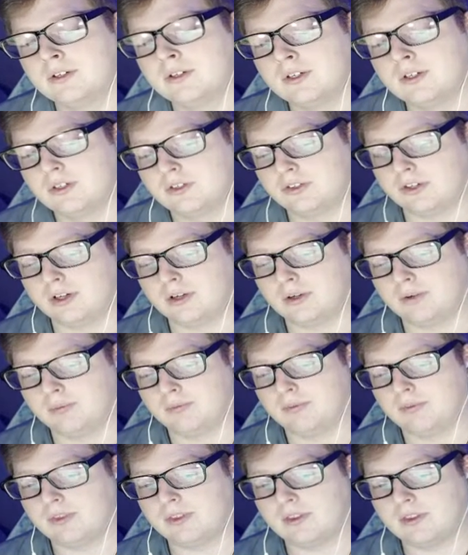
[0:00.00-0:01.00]
So
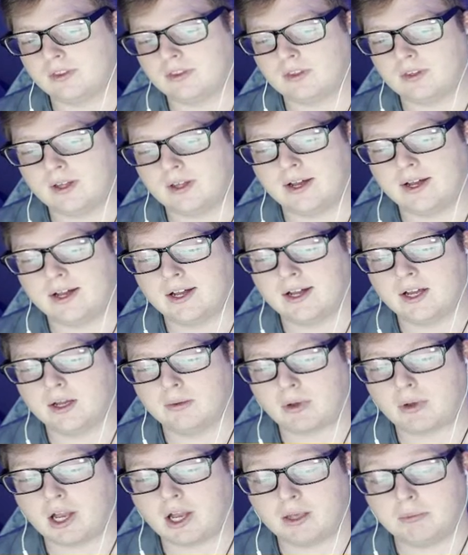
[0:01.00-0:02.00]

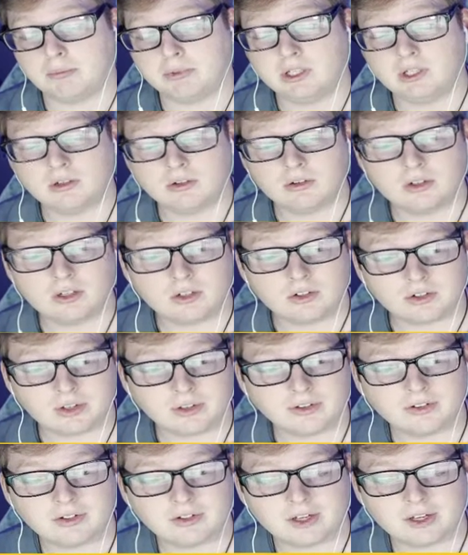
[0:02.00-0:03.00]
I am here in
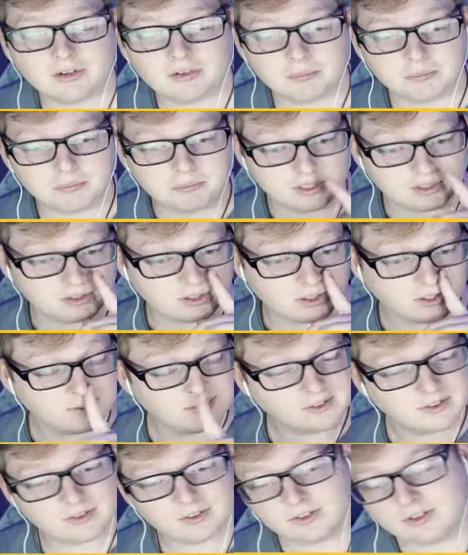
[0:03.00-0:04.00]
Azalea Town
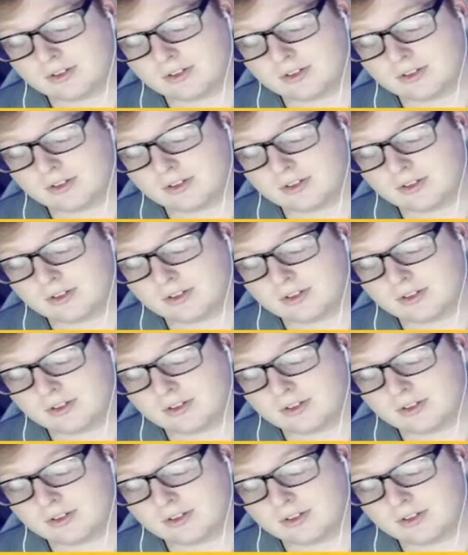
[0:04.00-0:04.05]
because